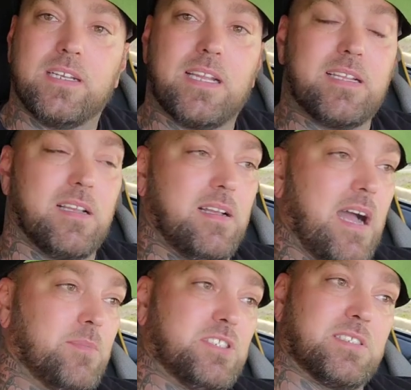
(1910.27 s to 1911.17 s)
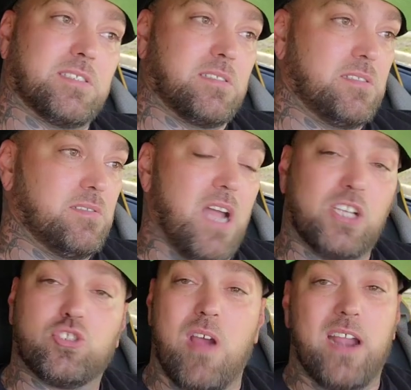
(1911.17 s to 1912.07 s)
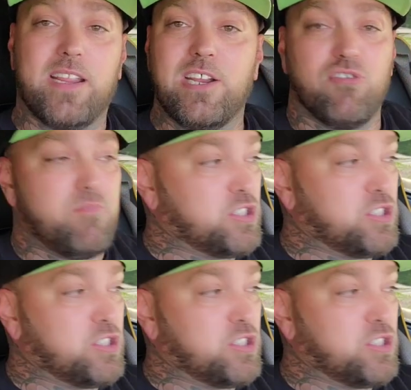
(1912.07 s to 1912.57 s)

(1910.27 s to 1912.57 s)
Like, I'm just not trying to hear it,